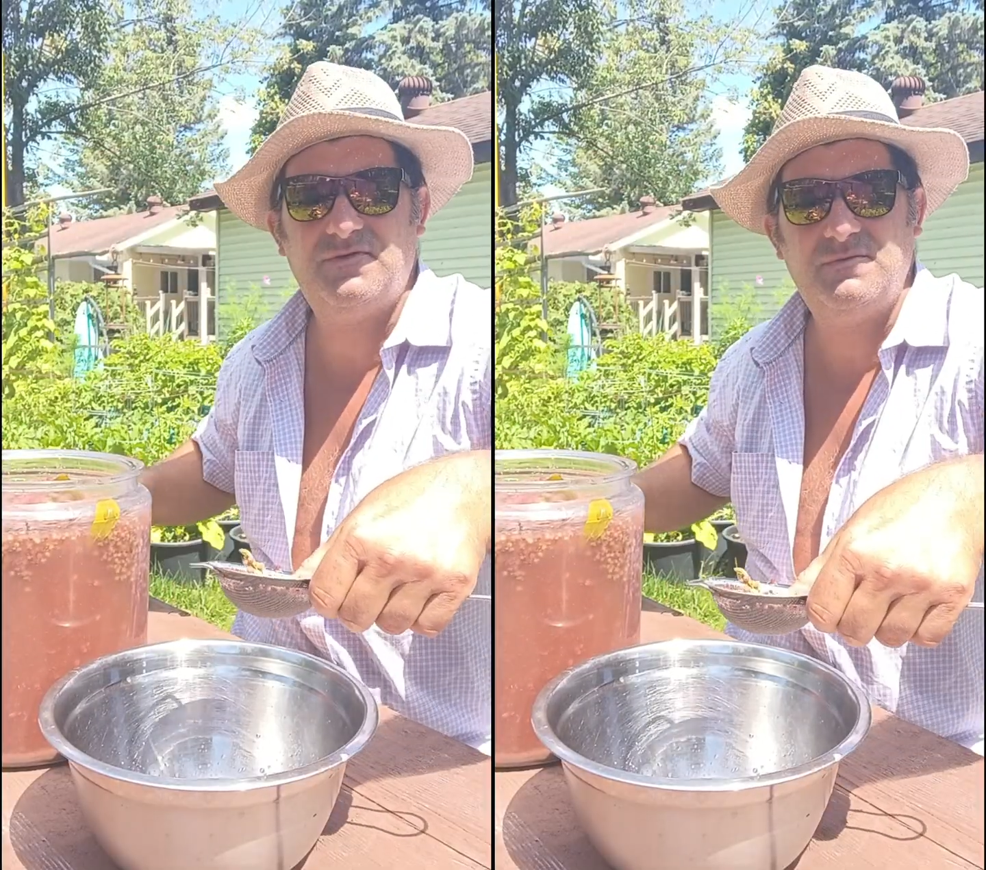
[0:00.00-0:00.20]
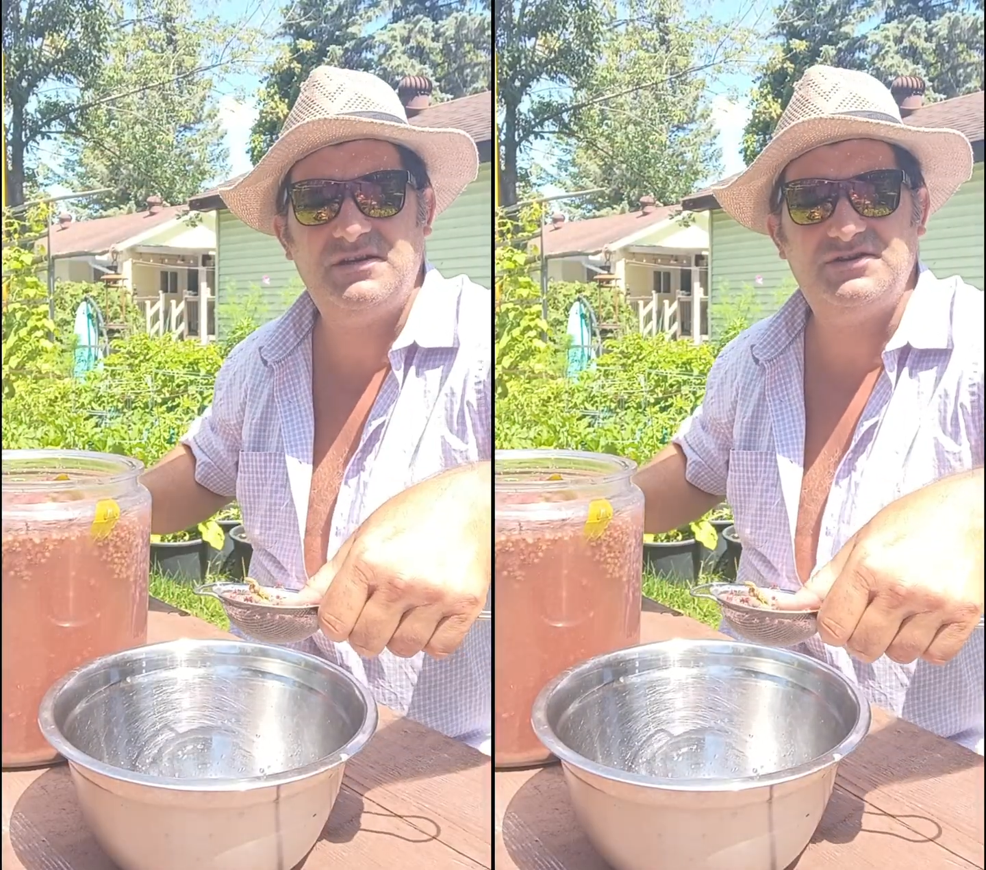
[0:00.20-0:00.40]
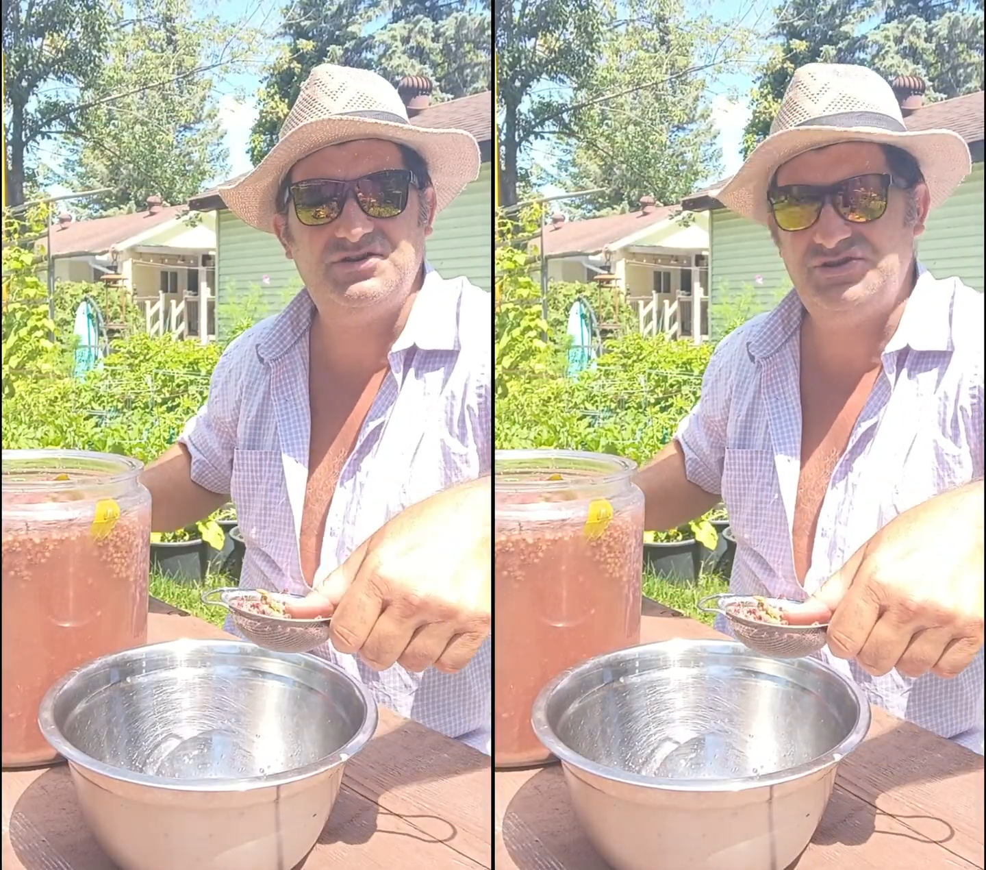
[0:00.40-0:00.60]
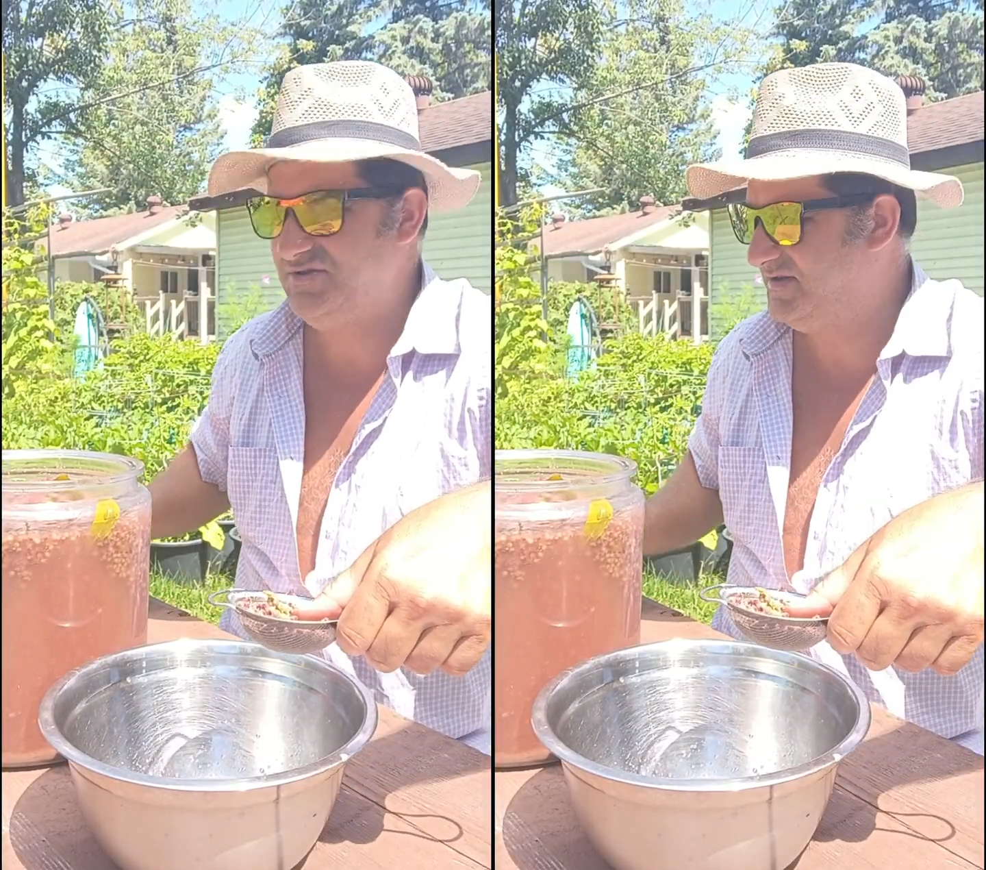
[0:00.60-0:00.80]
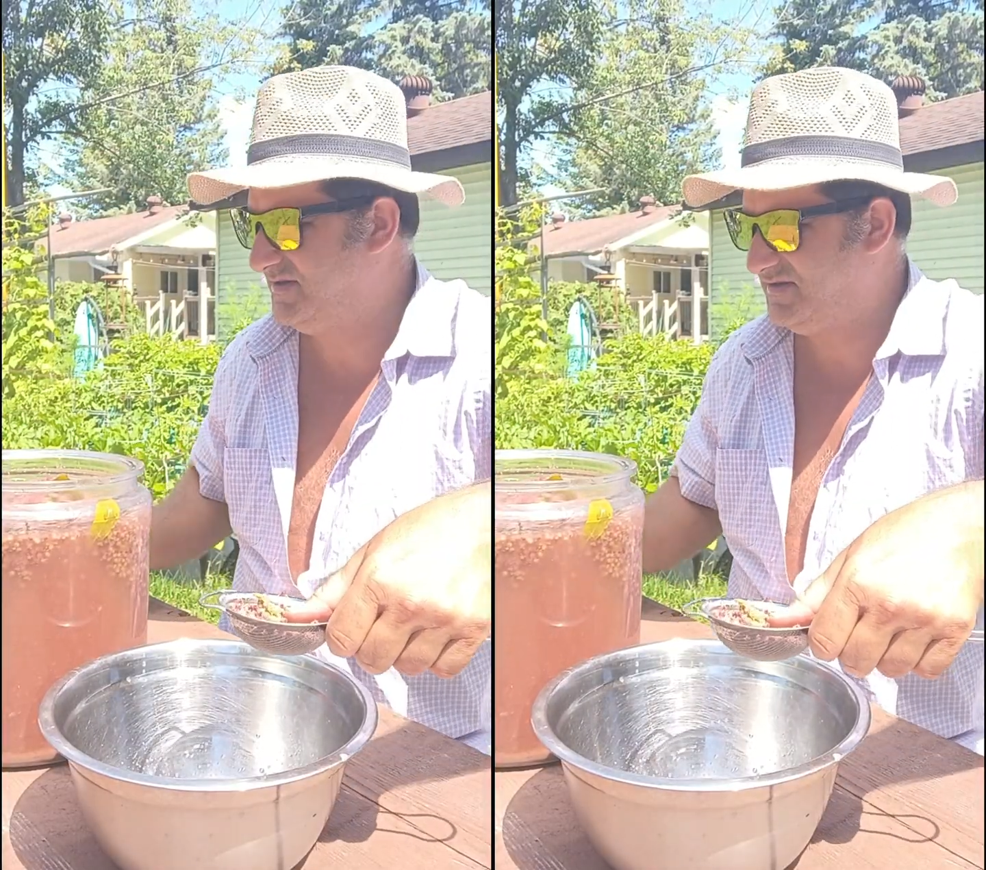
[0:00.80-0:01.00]
fermented
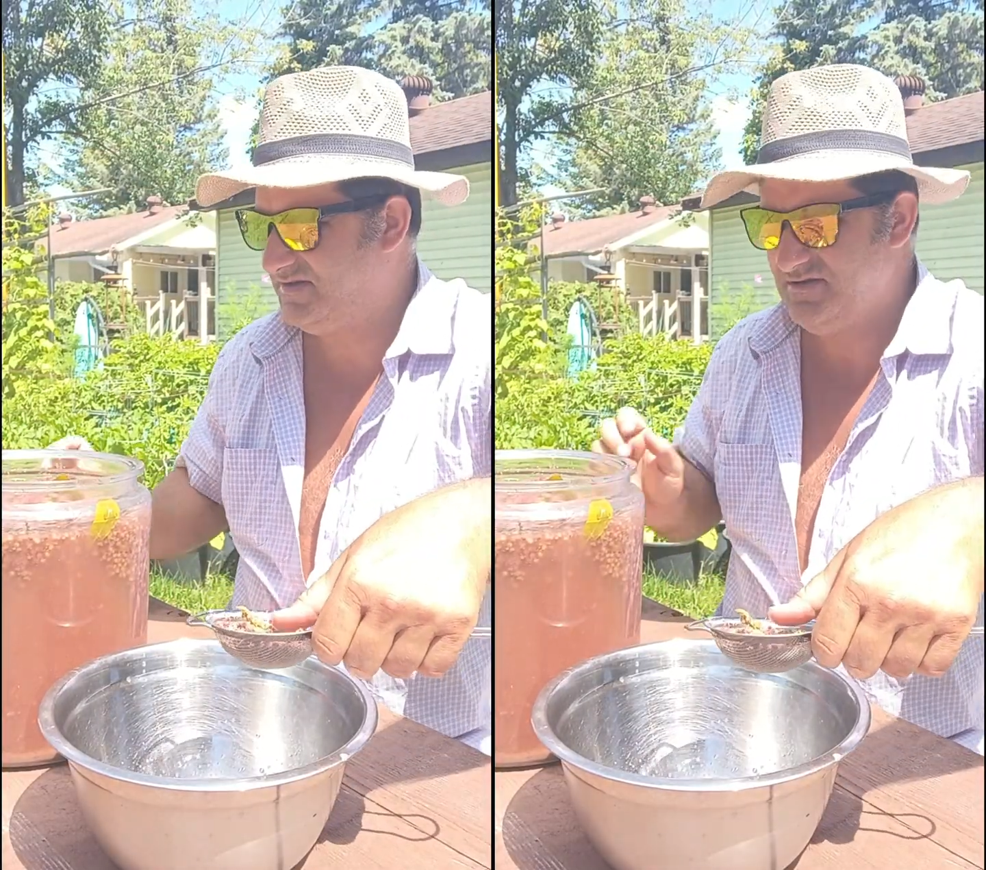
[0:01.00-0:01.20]
juices,